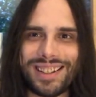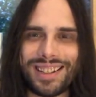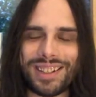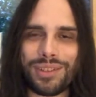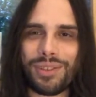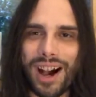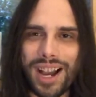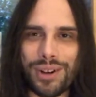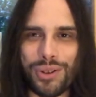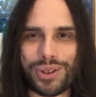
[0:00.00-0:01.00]
the
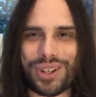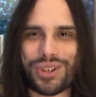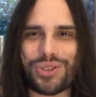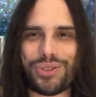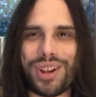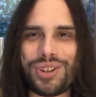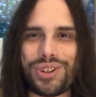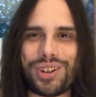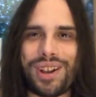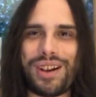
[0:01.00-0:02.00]
divine
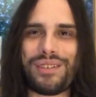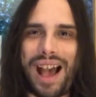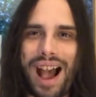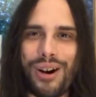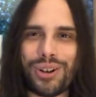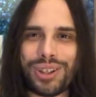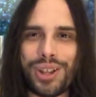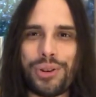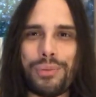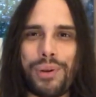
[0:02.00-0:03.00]
orchestration of our
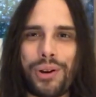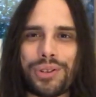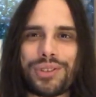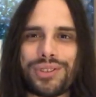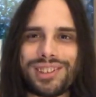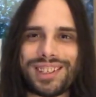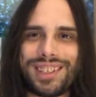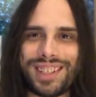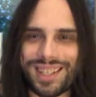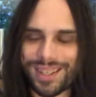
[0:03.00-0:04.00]
little particle
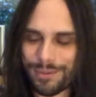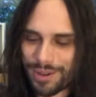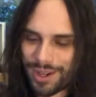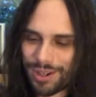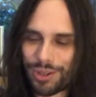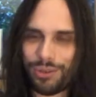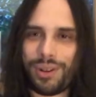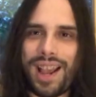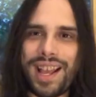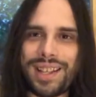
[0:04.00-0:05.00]
in this
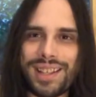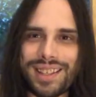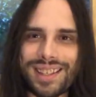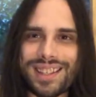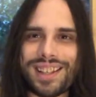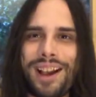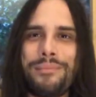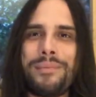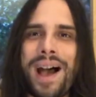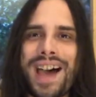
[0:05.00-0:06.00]
grand
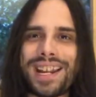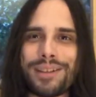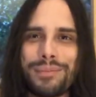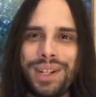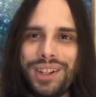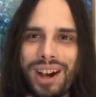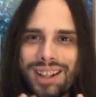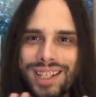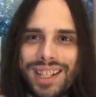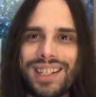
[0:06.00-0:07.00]
cymatic
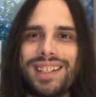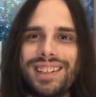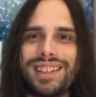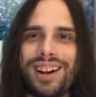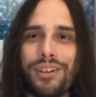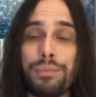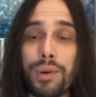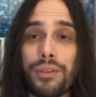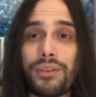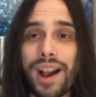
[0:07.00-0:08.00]
mandala of
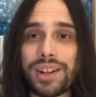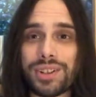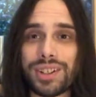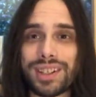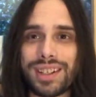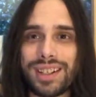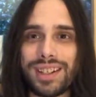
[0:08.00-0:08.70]
perfection,